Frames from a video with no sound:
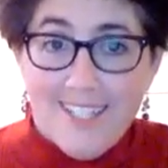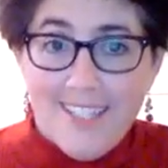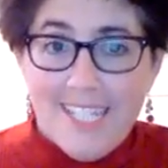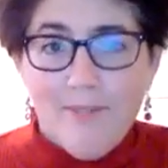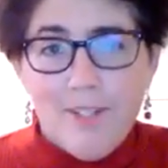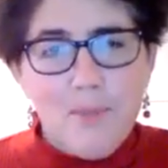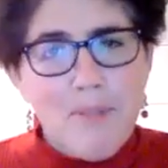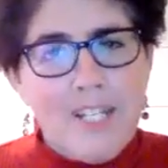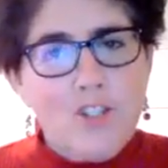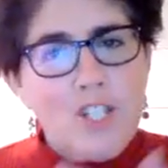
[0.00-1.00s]
Think of it as
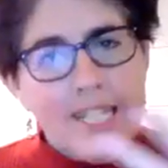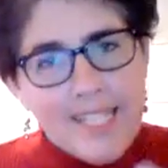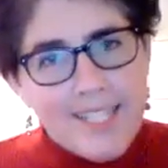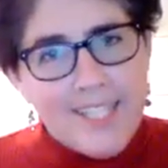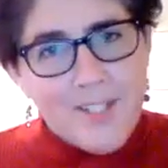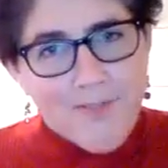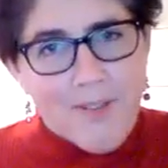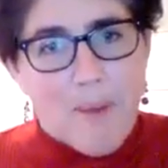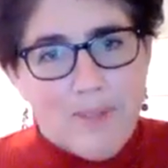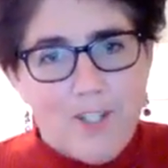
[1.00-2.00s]
being Jesus'
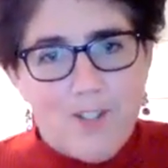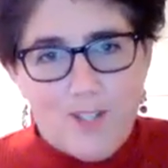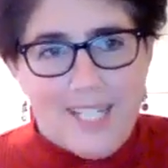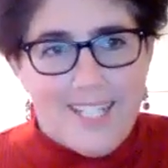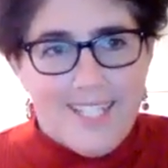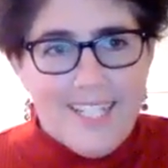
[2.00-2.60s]
family tree.